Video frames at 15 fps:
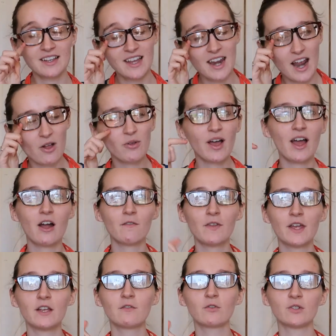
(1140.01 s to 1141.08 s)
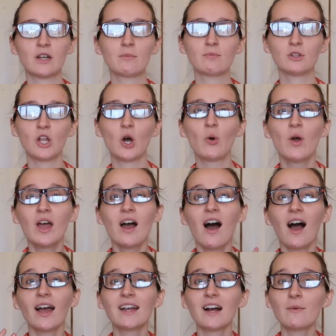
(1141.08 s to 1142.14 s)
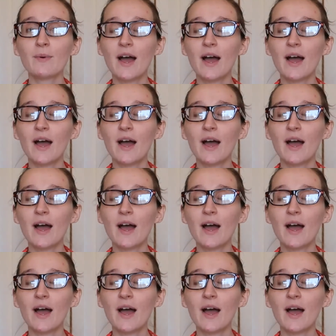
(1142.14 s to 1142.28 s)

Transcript: Again, I'll have the info down below. I got